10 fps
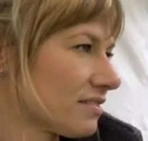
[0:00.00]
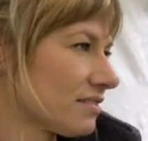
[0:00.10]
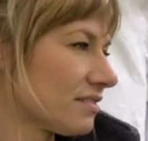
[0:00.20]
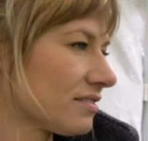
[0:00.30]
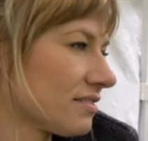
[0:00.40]

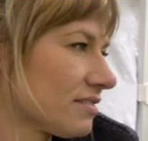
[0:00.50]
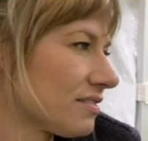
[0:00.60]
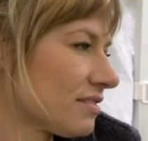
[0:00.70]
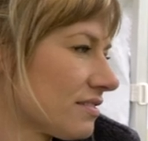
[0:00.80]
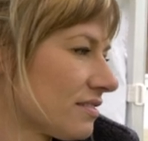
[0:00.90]

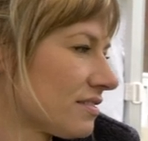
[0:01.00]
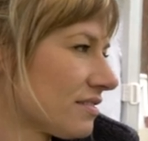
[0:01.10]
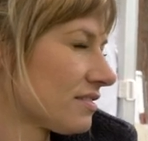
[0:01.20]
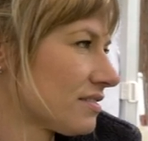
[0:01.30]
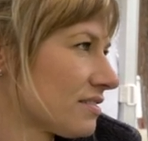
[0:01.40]

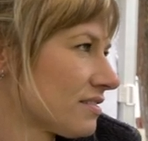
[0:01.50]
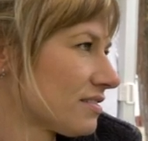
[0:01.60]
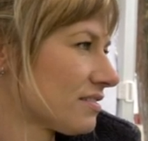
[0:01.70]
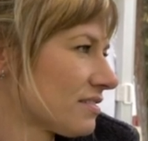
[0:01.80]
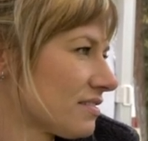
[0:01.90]

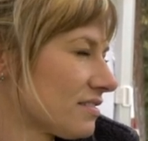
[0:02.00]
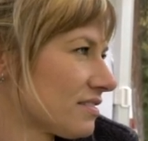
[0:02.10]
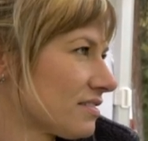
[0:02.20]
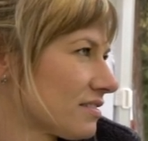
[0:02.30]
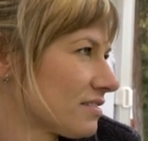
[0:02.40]

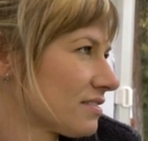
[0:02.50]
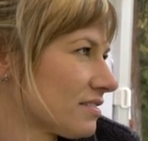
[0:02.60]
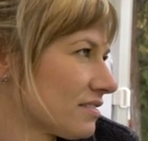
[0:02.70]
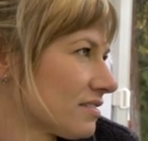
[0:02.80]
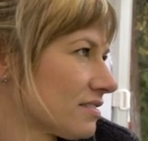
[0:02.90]

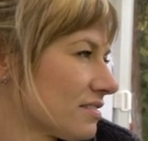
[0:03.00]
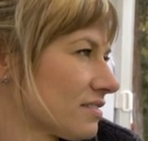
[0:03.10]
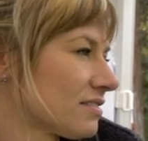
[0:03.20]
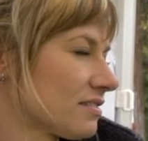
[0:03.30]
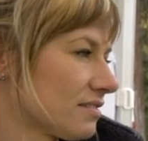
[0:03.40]

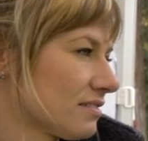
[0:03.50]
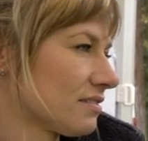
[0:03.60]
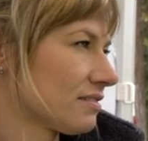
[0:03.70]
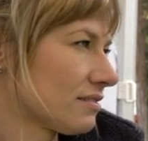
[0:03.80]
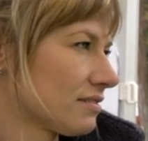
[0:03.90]

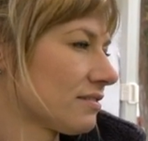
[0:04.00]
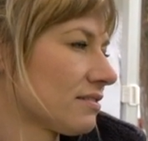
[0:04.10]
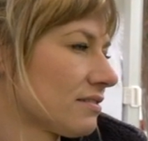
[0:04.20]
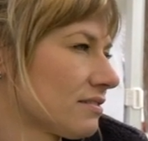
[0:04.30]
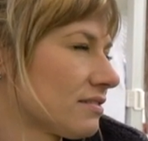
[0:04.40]

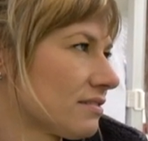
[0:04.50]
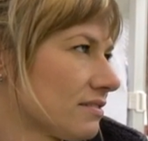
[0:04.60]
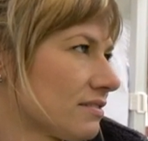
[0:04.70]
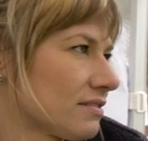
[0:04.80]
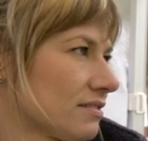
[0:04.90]

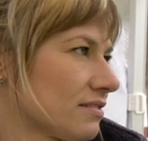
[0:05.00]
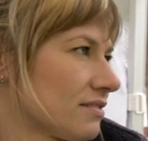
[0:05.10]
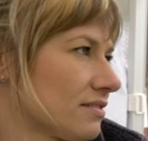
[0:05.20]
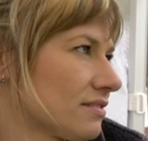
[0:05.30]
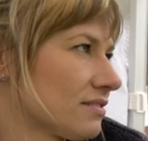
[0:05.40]

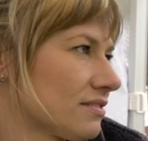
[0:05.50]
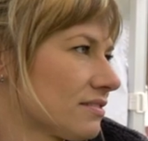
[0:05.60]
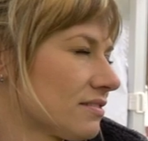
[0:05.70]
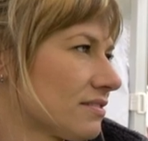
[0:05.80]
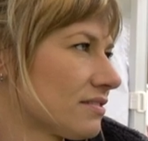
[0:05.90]

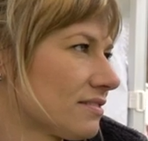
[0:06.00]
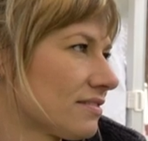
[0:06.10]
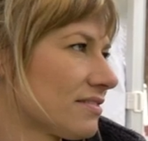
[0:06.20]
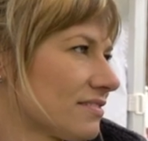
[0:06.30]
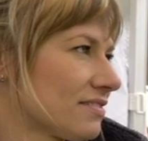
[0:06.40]

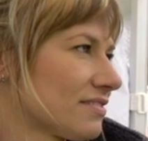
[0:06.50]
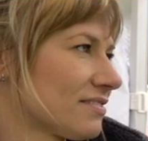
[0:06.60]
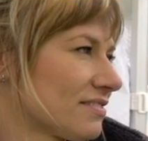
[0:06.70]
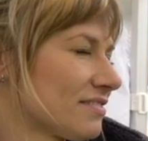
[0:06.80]
(silent)